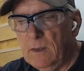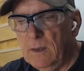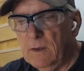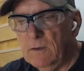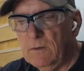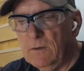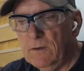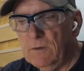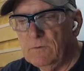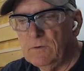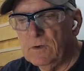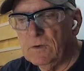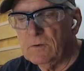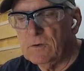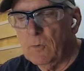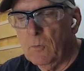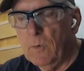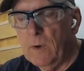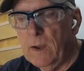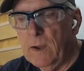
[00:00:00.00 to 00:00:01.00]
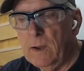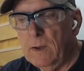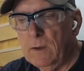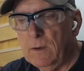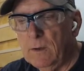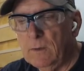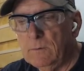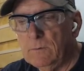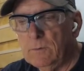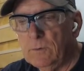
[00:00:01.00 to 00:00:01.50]
this is just a
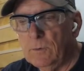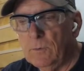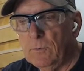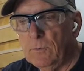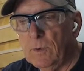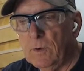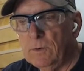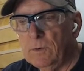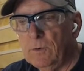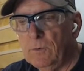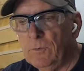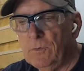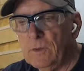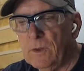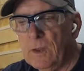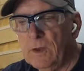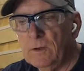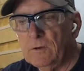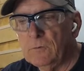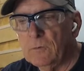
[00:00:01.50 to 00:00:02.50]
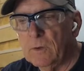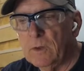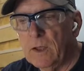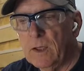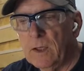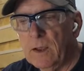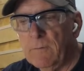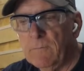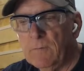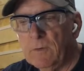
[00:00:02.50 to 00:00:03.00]
way to do things
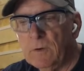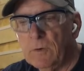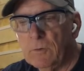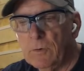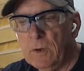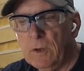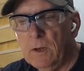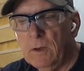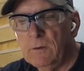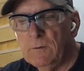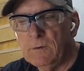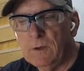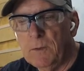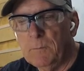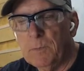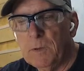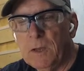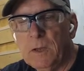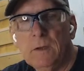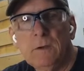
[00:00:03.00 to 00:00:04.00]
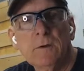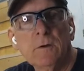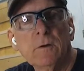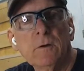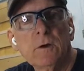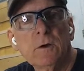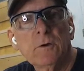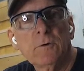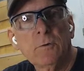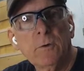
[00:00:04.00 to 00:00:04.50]
without having to create a template. You're
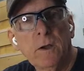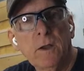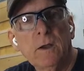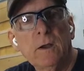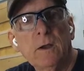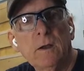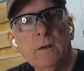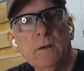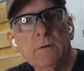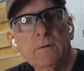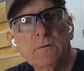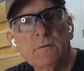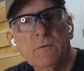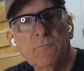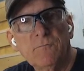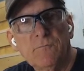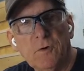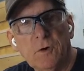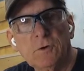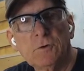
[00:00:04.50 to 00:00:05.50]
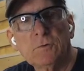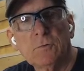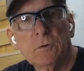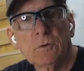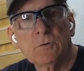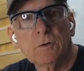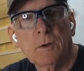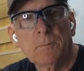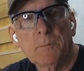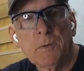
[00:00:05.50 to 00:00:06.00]
going to create a
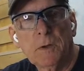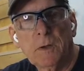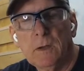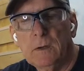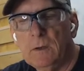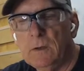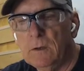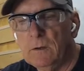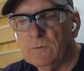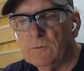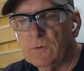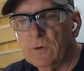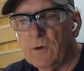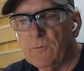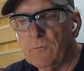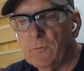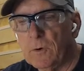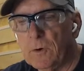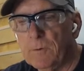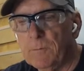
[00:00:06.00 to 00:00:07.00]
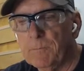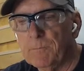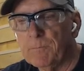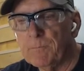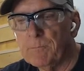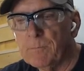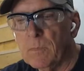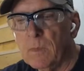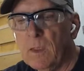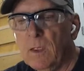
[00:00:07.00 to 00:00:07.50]
virtual template in software.
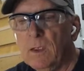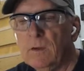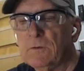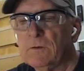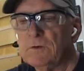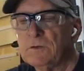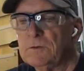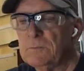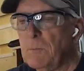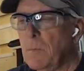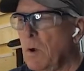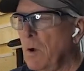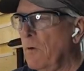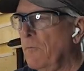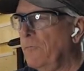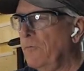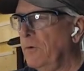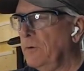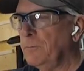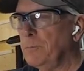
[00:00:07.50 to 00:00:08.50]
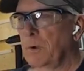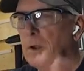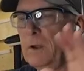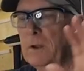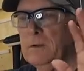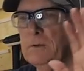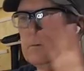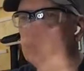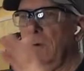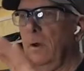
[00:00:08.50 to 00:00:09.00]
It's a small
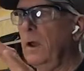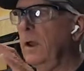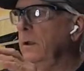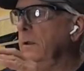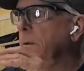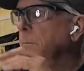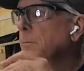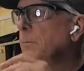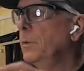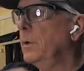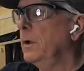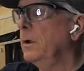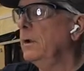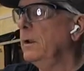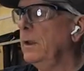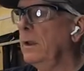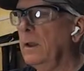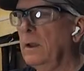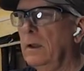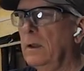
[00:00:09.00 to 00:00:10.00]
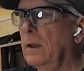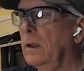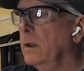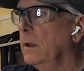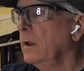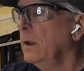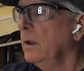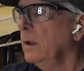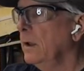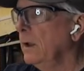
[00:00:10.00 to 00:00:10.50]
footprint, so I can put it in
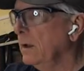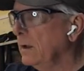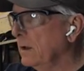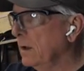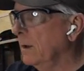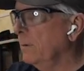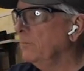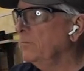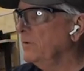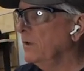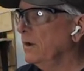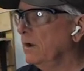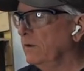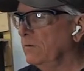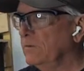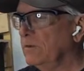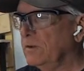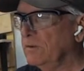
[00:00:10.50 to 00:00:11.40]
it comes in a